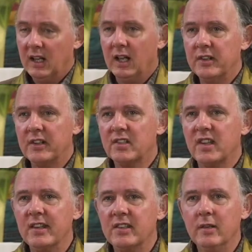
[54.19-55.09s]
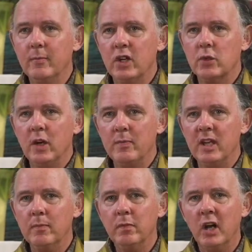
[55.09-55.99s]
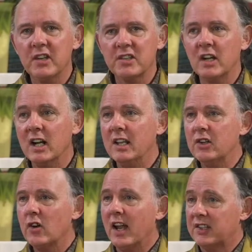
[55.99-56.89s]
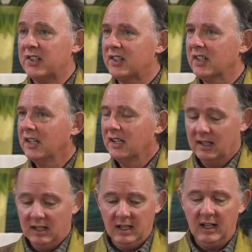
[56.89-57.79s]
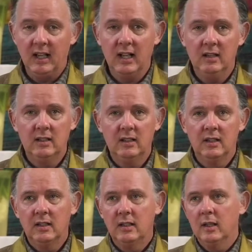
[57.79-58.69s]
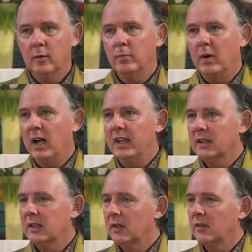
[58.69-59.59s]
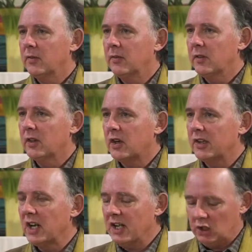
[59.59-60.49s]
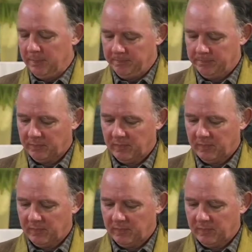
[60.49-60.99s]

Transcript: And there's a sense in which we're being personally addressed uh, by the translation.